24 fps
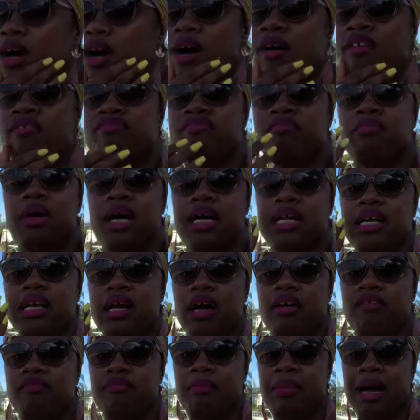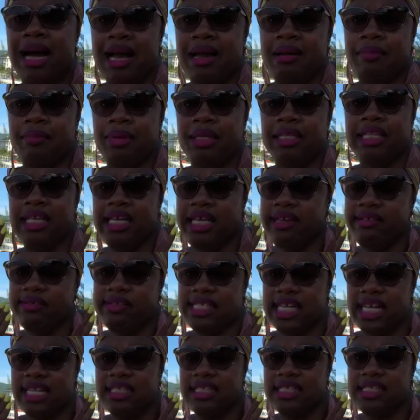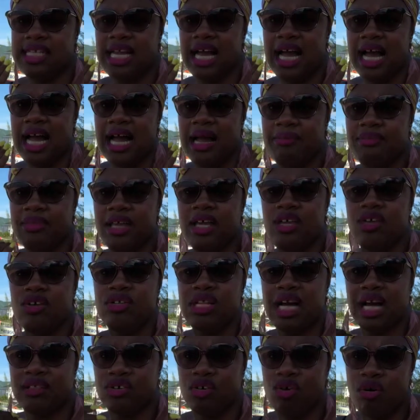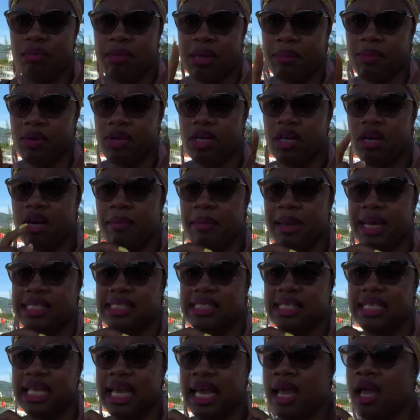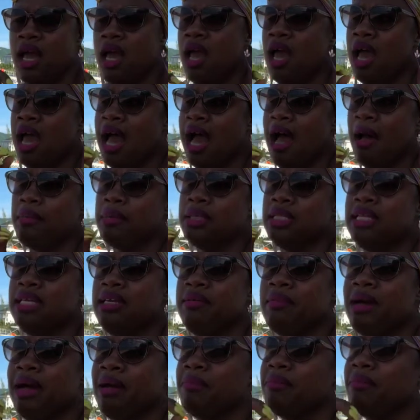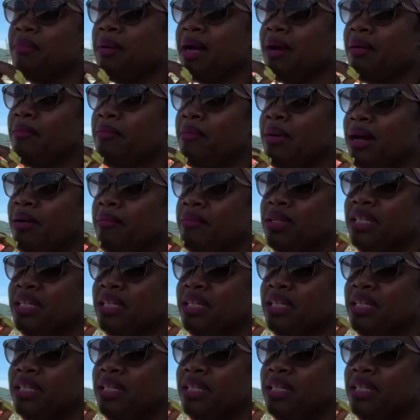of my beliefs at the time. Thank you, Dr. Comey. I'm going to come back to that. I believe my